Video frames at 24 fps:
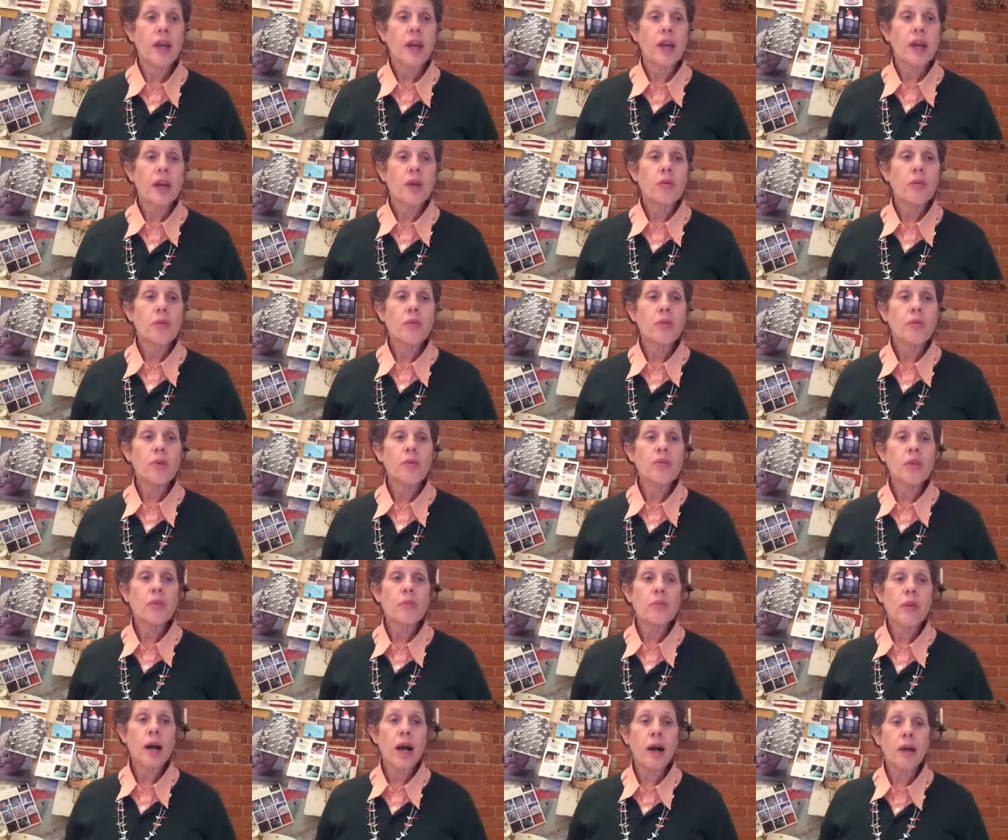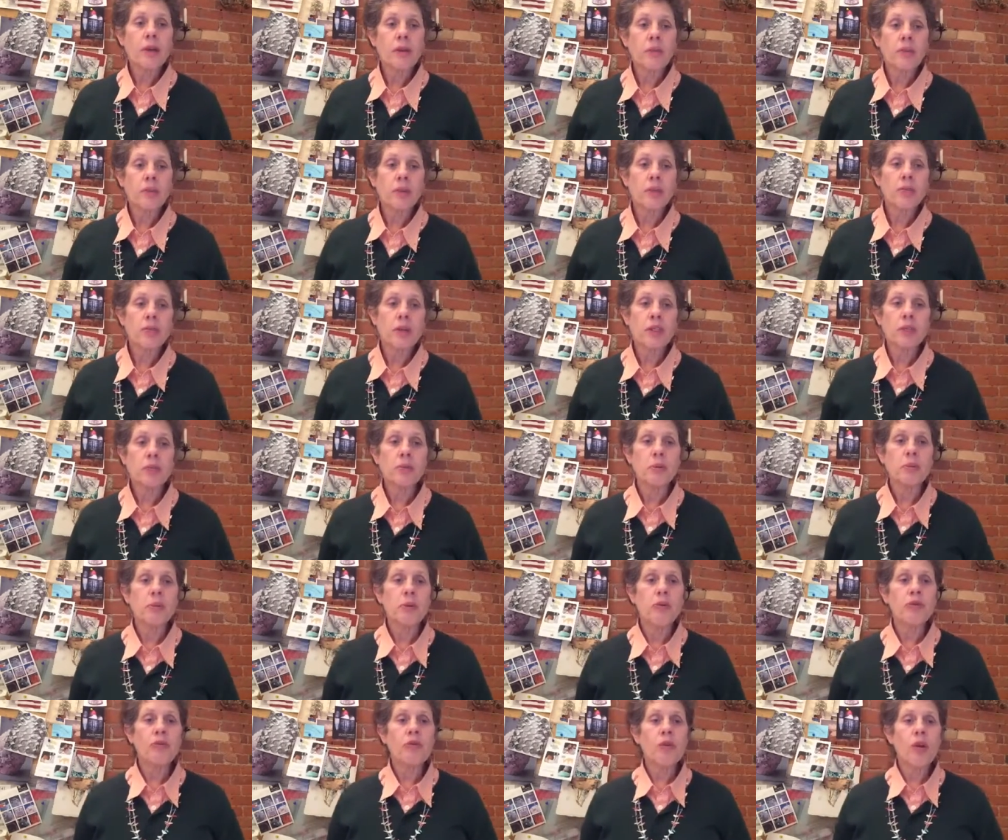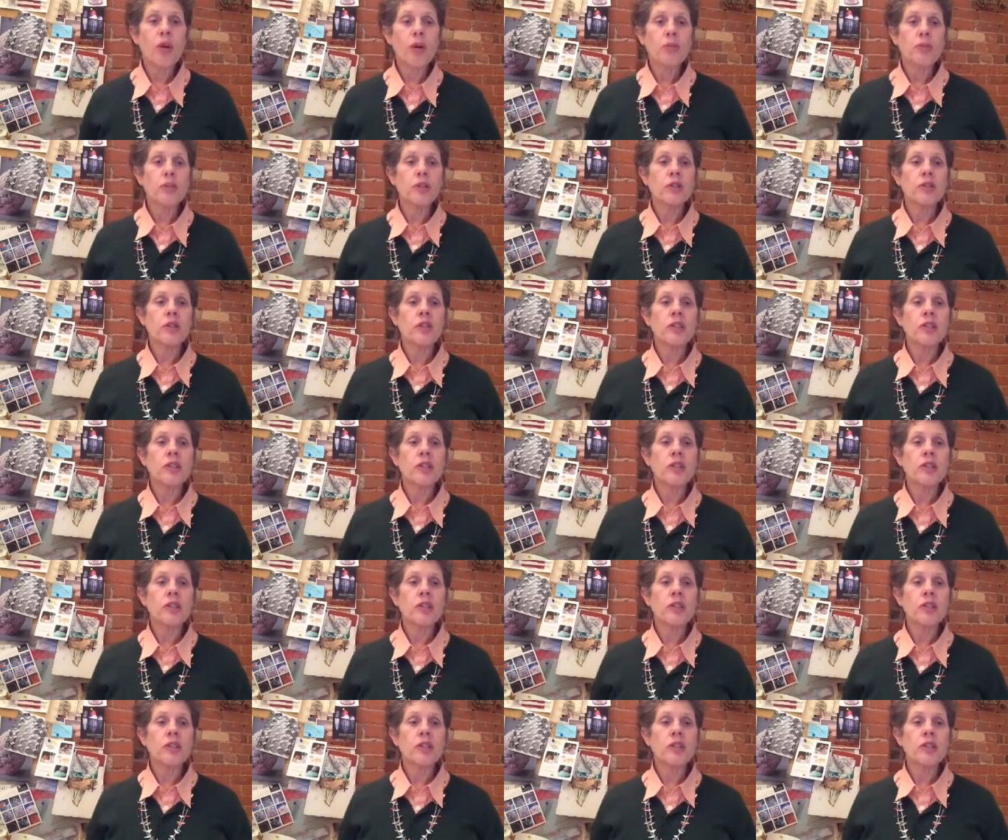Removal of amalgams must be performed using